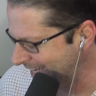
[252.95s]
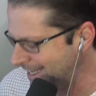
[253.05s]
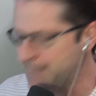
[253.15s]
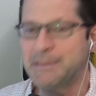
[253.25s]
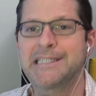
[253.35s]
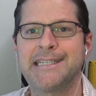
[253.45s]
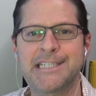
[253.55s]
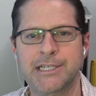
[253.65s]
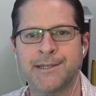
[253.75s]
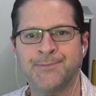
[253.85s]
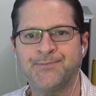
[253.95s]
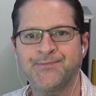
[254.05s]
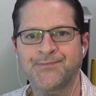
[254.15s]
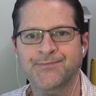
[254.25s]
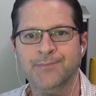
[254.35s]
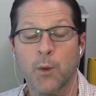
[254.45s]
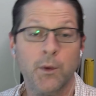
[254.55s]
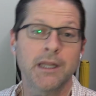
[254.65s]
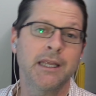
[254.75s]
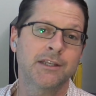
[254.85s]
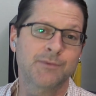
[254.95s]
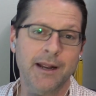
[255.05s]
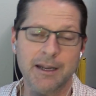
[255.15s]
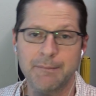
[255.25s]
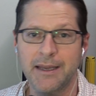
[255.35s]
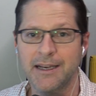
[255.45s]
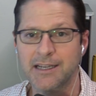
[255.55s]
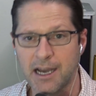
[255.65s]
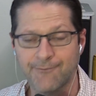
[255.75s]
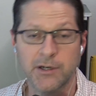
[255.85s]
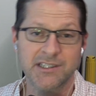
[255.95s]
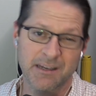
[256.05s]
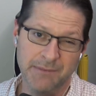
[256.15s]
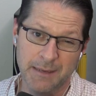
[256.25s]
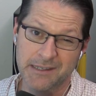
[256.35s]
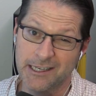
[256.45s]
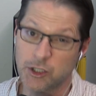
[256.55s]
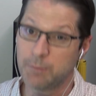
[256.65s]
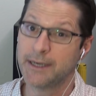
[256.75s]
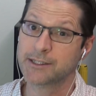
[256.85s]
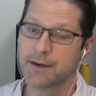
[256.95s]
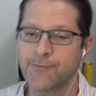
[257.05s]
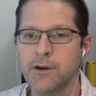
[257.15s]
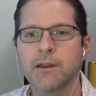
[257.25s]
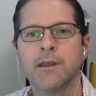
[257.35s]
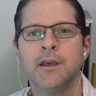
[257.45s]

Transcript: any position. Really, it's recommended comfort, sometimes not too much comfort,